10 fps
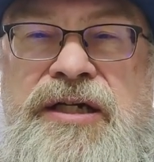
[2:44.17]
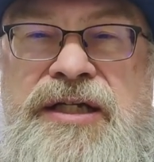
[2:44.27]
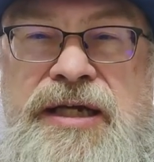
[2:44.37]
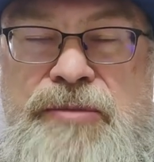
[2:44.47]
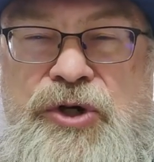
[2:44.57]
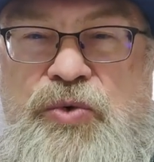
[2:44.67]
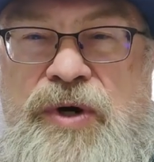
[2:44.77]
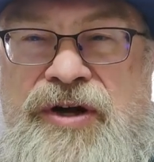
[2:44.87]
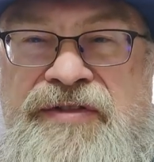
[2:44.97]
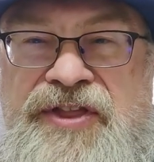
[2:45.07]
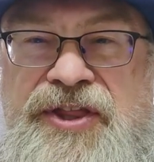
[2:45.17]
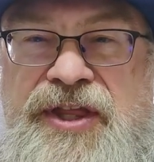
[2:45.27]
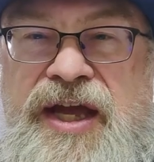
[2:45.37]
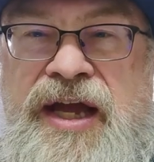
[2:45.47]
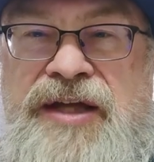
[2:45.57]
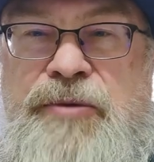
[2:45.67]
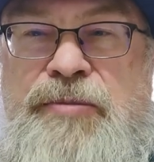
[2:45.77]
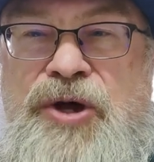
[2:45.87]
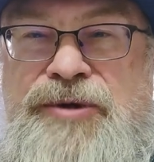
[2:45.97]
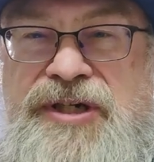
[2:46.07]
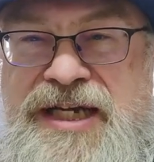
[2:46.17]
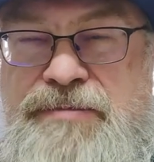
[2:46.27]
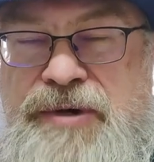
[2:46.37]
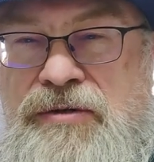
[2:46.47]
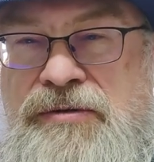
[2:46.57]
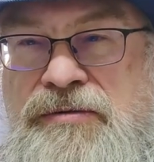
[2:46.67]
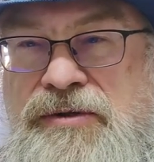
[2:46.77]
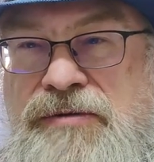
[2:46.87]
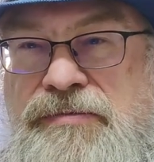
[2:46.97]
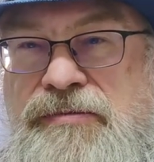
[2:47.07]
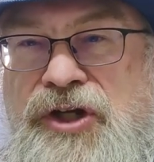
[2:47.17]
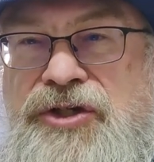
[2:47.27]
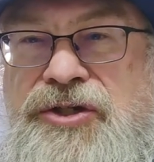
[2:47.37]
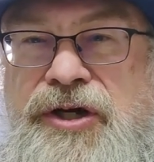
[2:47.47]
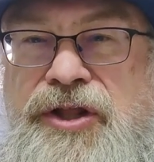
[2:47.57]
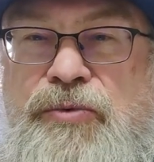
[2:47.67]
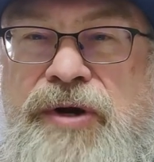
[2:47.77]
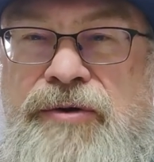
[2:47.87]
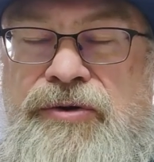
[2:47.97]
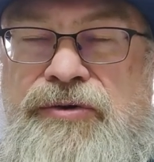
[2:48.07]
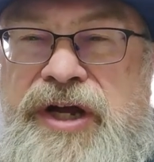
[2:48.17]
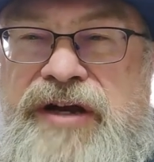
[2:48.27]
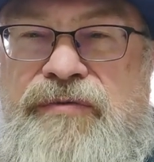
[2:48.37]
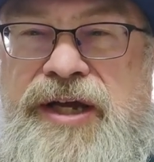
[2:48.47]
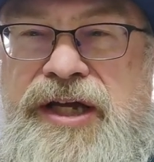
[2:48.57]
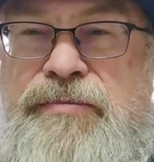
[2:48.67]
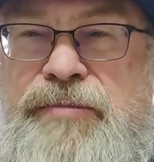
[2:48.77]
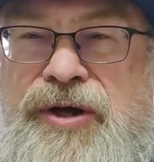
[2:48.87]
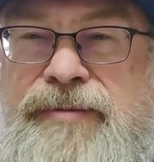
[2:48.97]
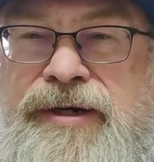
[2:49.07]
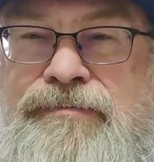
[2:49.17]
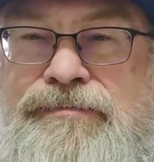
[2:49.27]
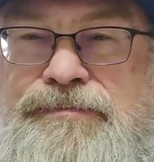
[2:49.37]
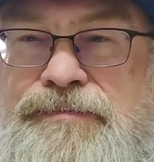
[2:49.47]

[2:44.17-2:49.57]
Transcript: December 12th at the Palmer Depot concerning the railroad right of way in Palmer.